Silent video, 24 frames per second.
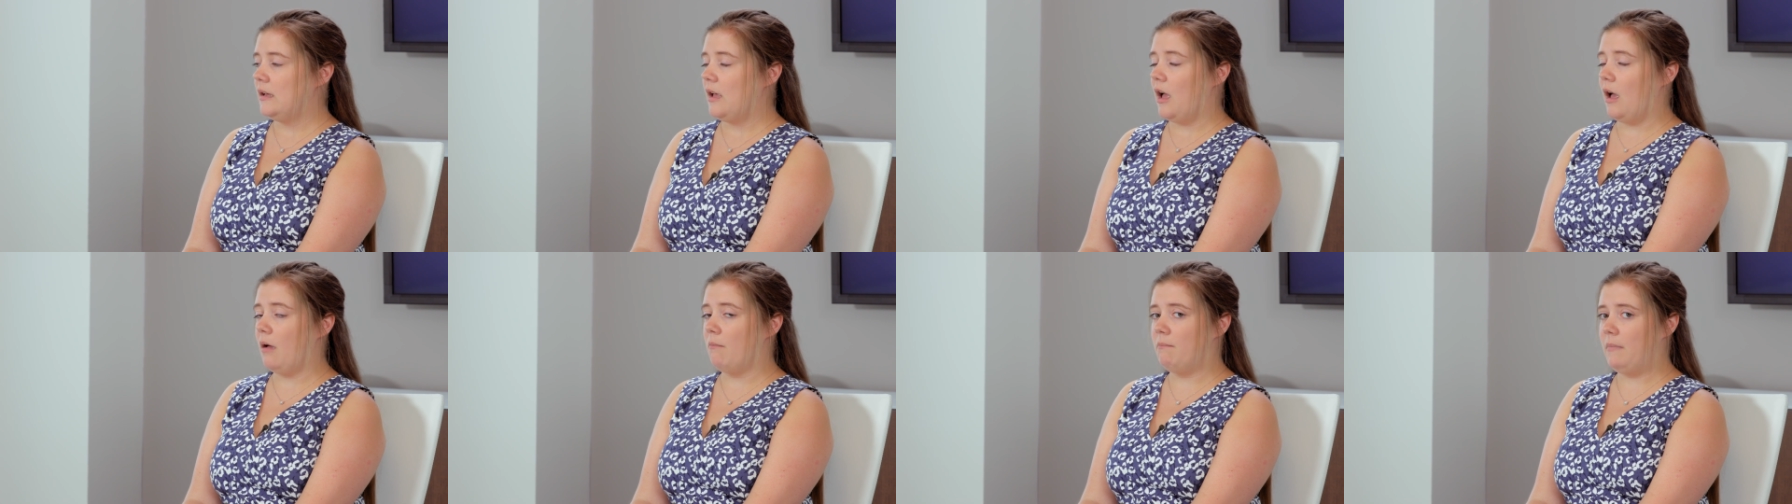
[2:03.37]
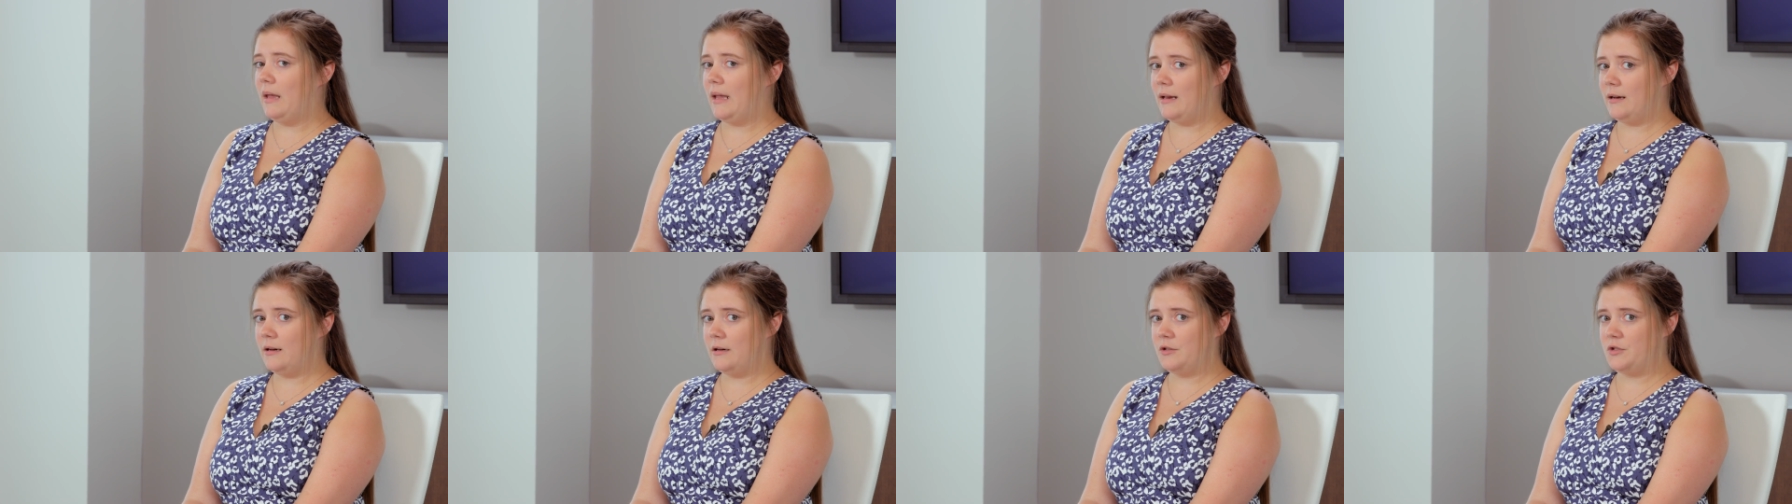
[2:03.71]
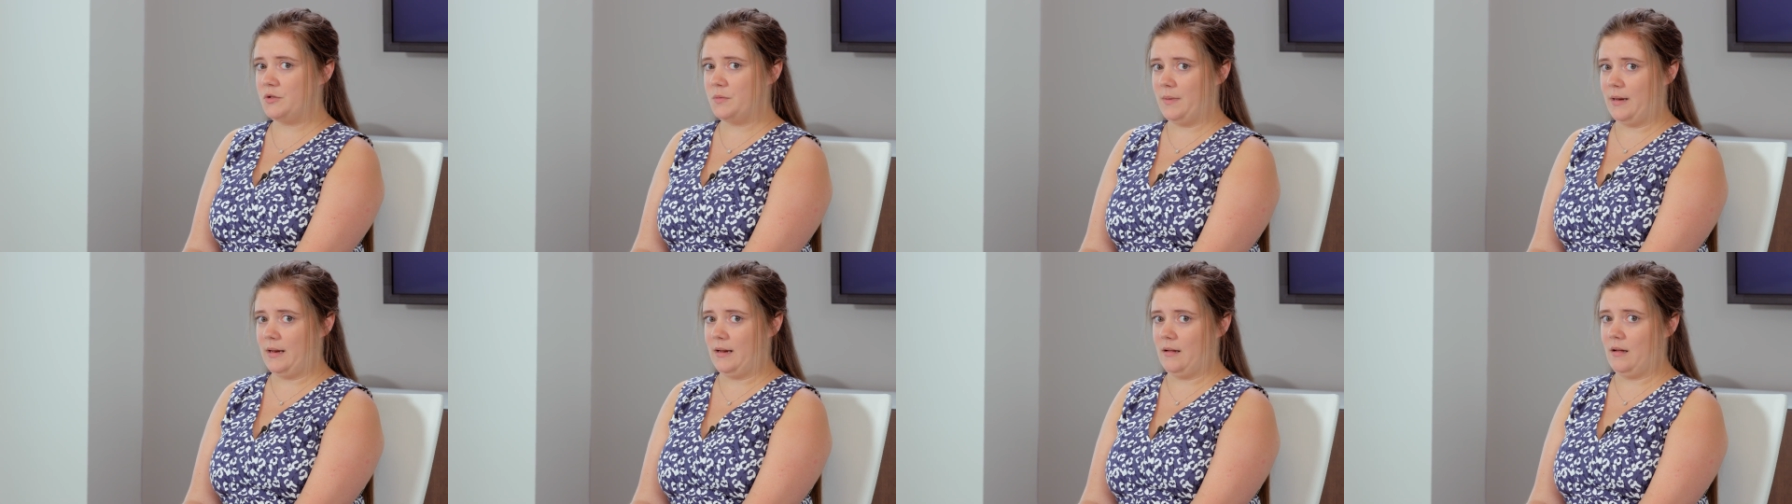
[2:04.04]
A
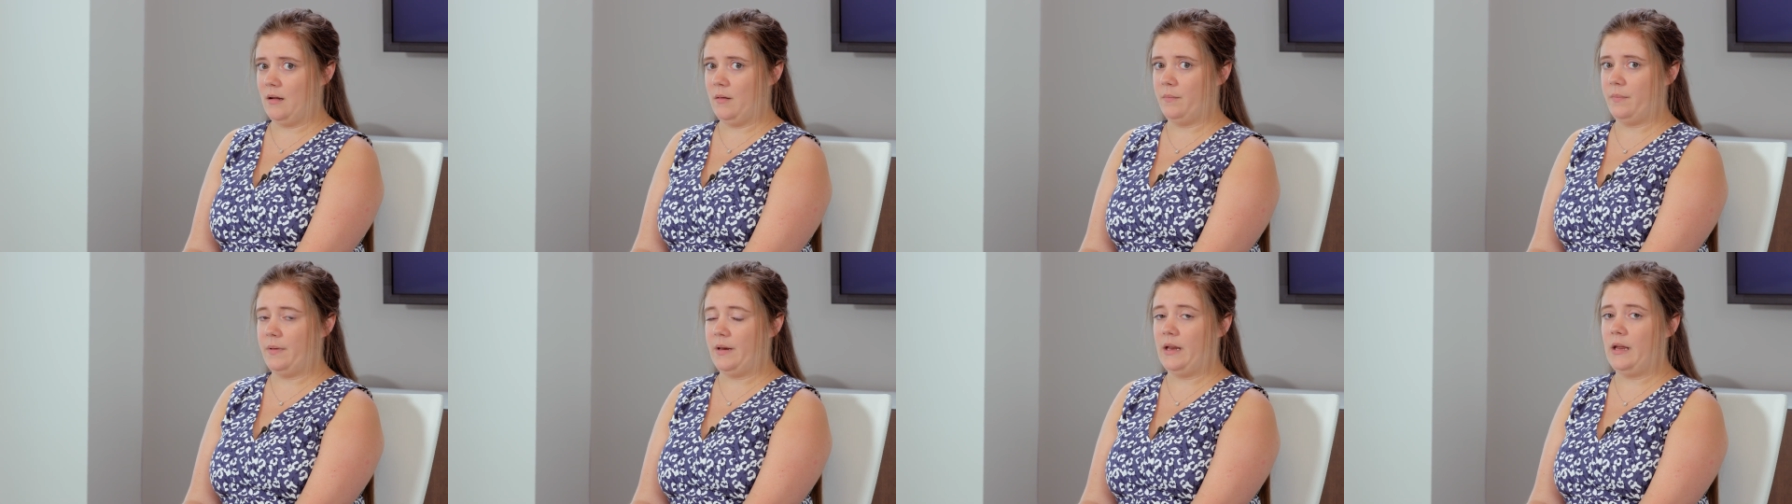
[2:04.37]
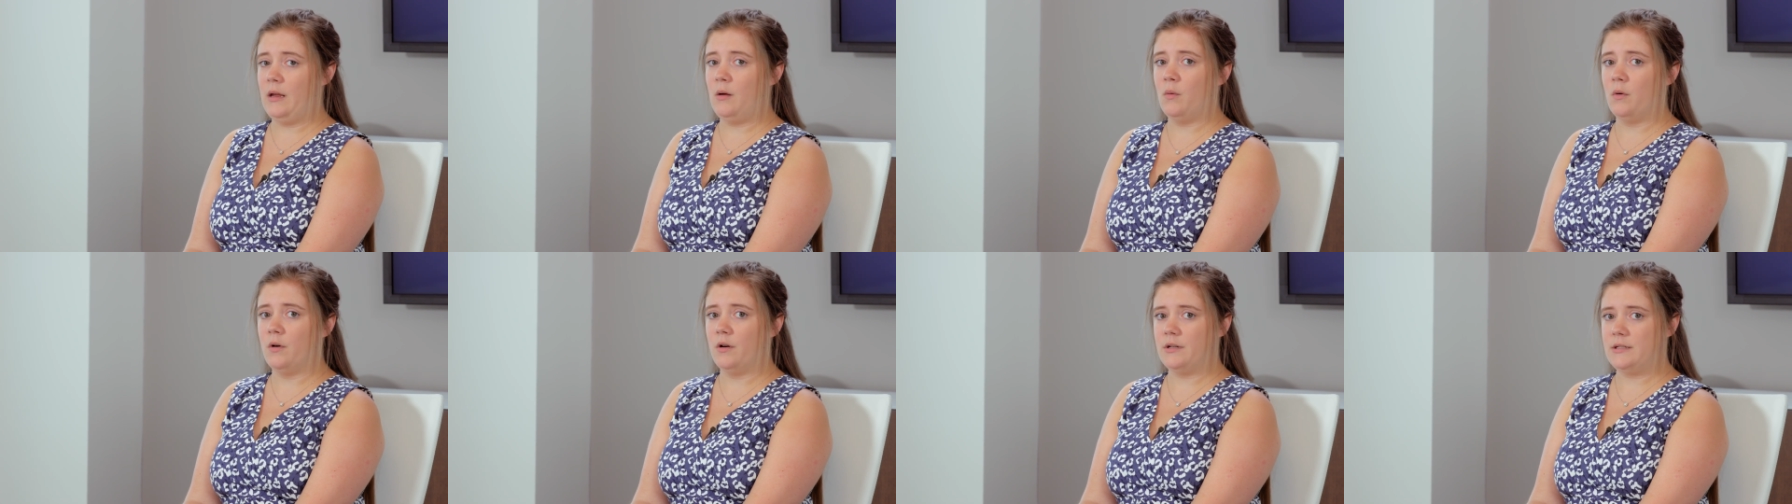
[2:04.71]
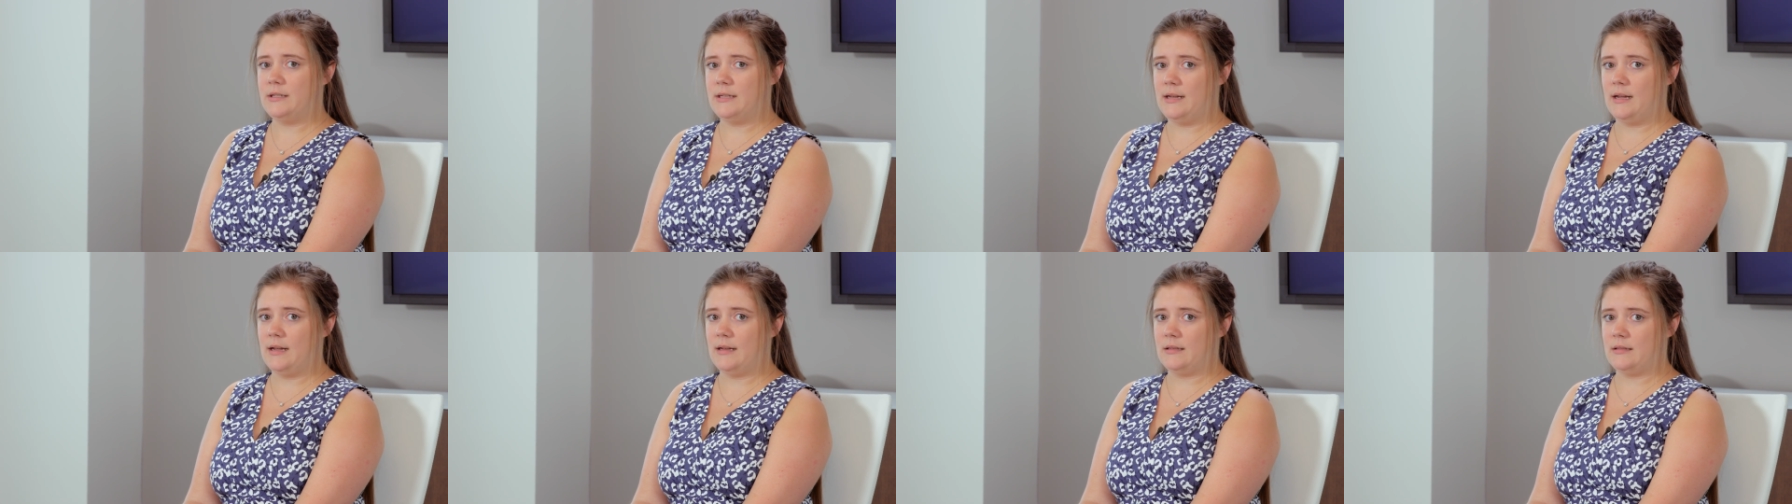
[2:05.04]
management company, or a
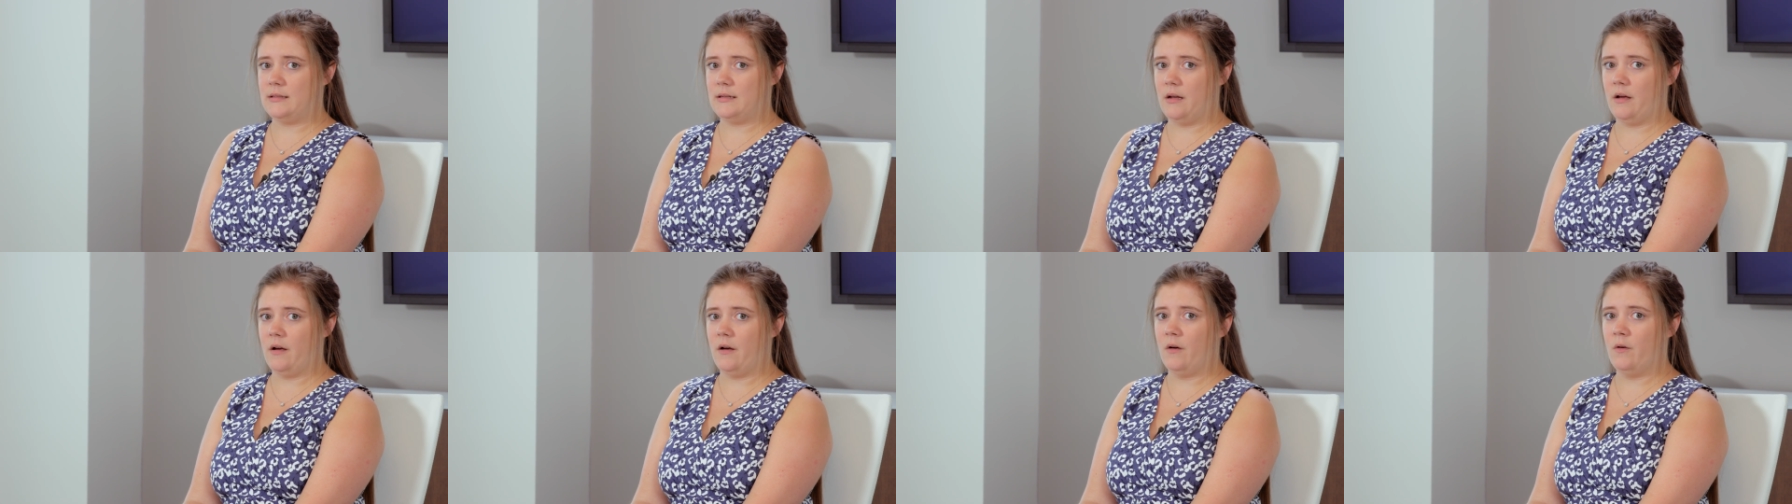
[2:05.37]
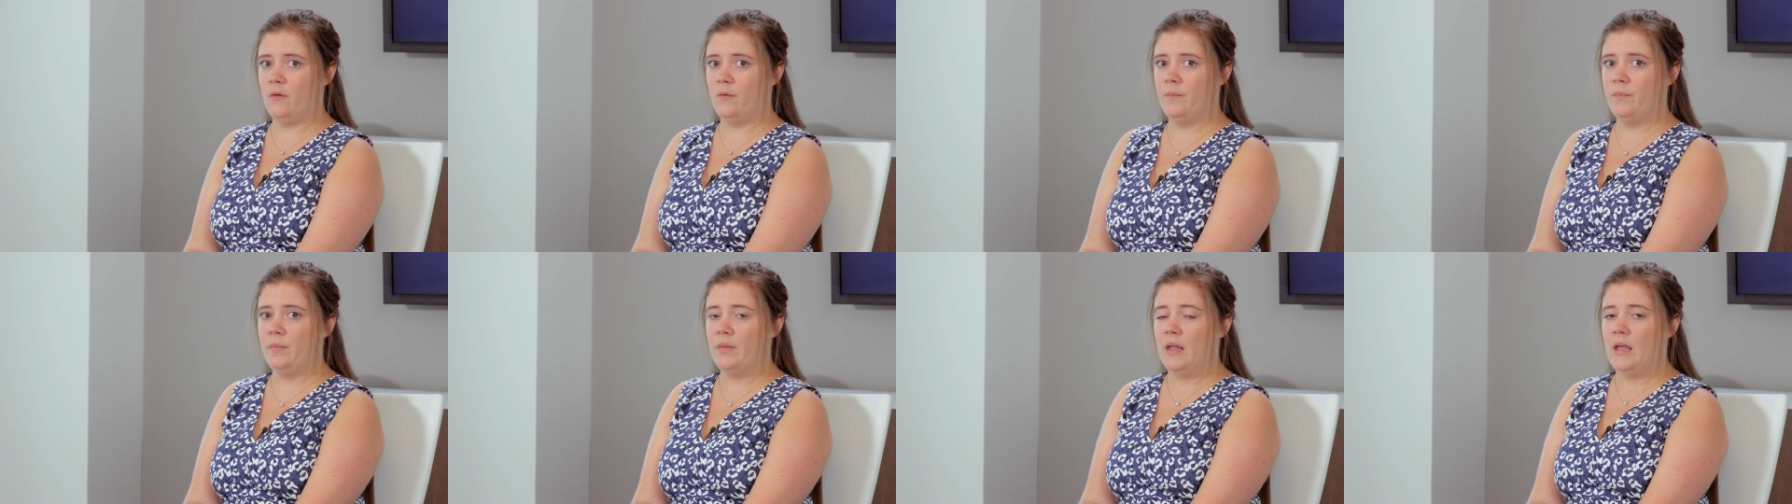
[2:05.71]
DSO,